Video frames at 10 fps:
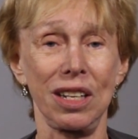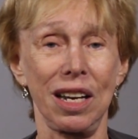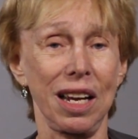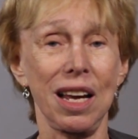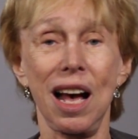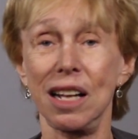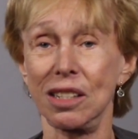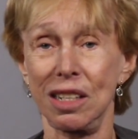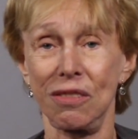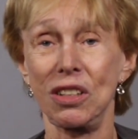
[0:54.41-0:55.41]
and a
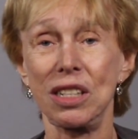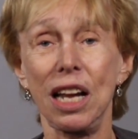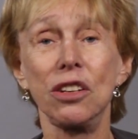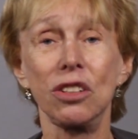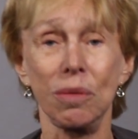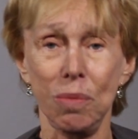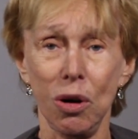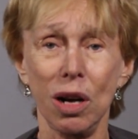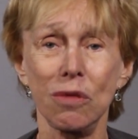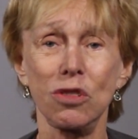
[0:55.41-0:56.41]
cognitive attention
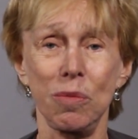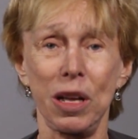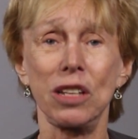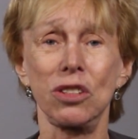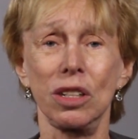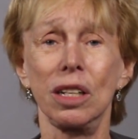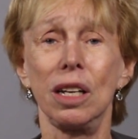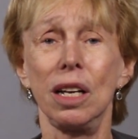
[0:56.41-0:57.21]
part of dimension.